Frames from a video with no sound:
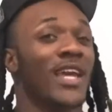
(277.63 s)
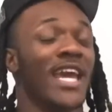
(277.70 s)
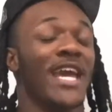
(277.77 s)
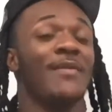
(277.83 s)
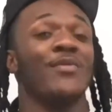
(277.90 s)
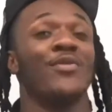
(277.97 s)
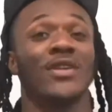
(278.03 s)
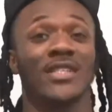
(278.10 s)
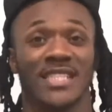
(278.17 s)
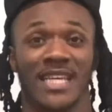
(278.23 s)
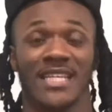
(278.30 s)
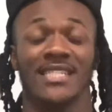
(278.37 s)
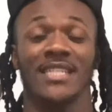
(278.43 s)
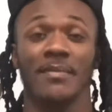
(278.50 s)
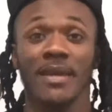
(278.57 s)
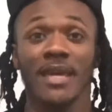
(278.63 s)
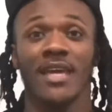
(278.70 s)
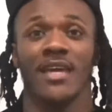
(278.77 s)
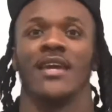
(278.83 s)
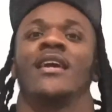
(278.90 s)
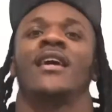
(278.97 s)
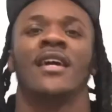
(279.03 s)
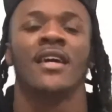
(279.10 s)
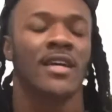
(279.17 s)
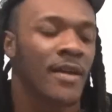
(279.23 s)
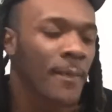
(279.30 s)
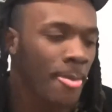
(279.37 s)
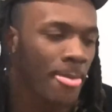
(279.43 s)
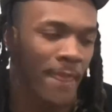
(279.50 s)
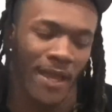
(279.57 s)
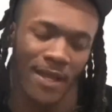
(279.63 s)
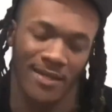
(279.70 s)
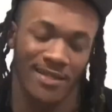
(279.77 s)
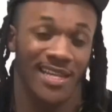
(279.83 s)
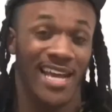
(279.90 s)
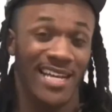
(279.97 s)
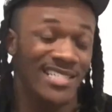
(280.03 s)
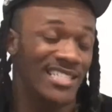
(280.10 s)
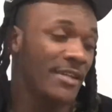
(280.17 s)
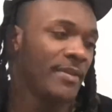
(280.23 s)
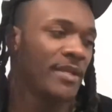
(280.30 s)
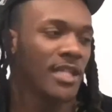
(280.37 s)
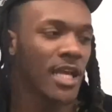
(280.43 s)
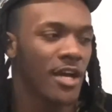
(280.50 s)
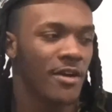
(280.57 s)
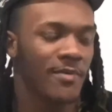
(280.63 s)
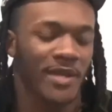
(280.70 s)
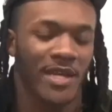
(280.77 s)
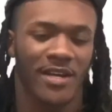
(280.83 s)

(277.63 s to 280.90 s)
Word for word: getting more intense than me. That shit be throwing me